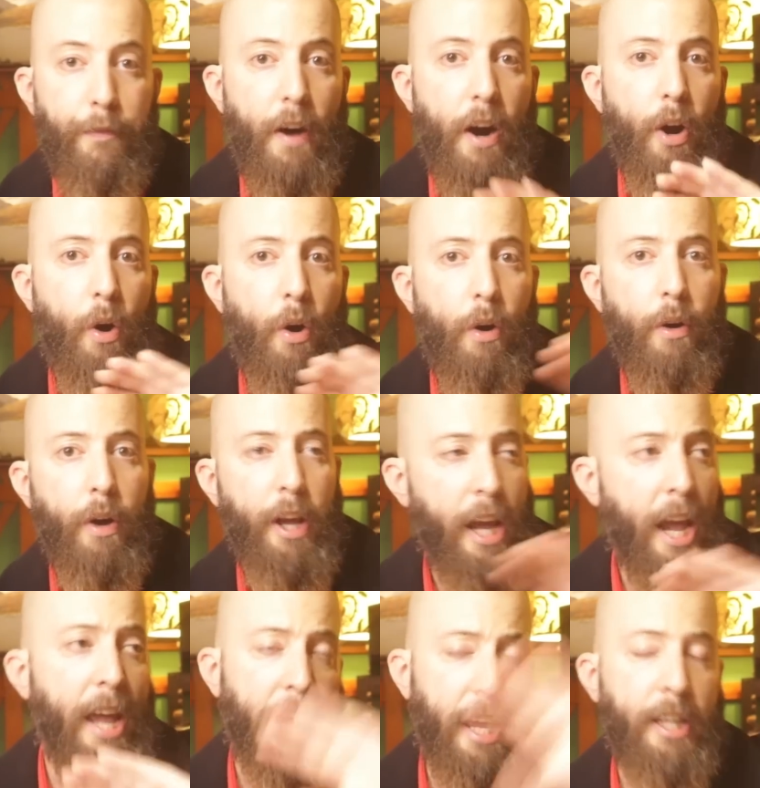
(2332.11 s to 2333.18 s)

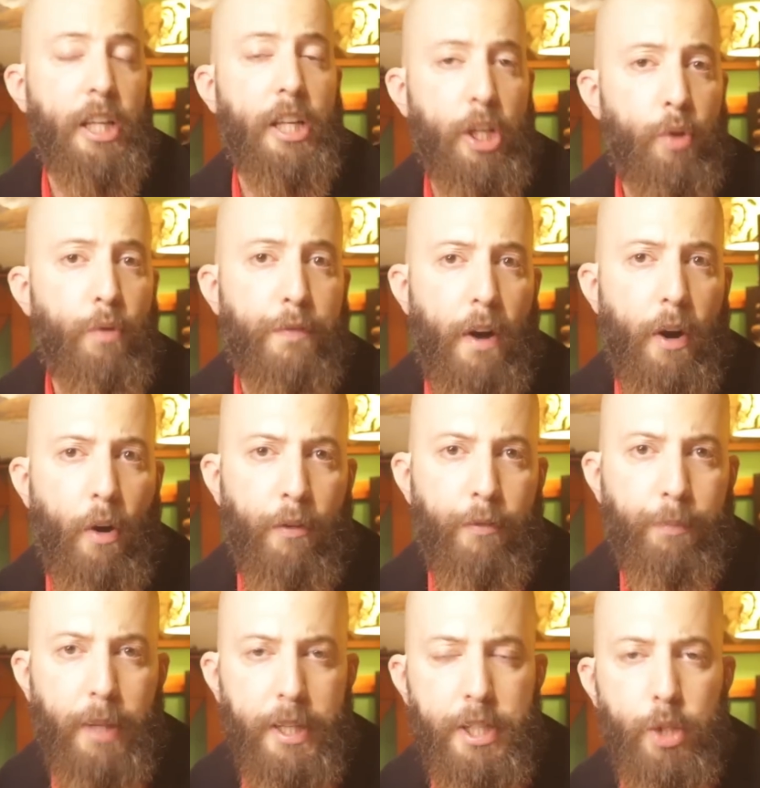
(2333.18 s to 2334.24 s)
and into
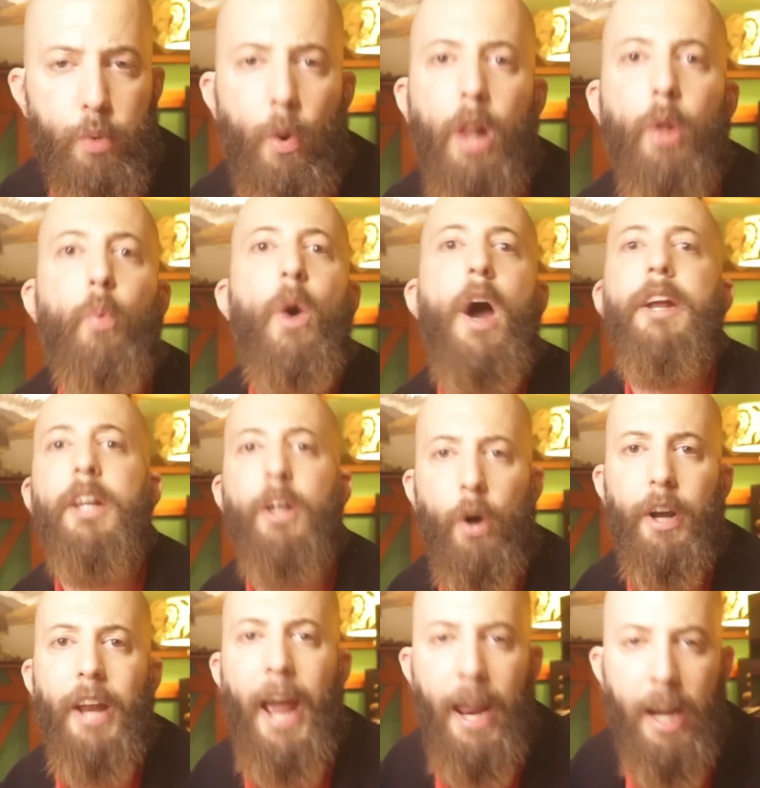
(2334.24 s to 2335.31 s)
far-off places while riding
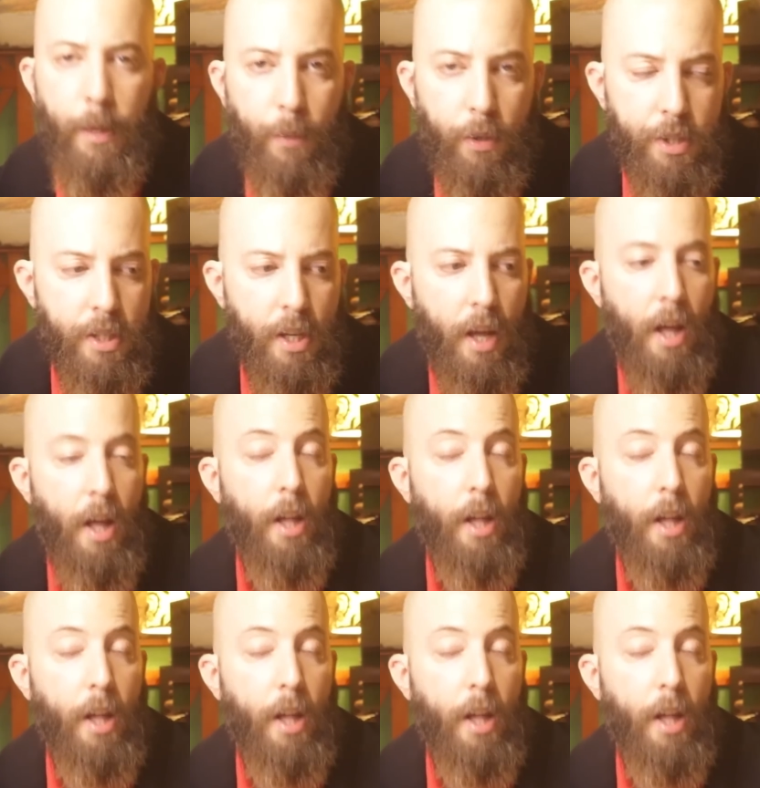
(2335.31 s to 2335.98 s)
on animals,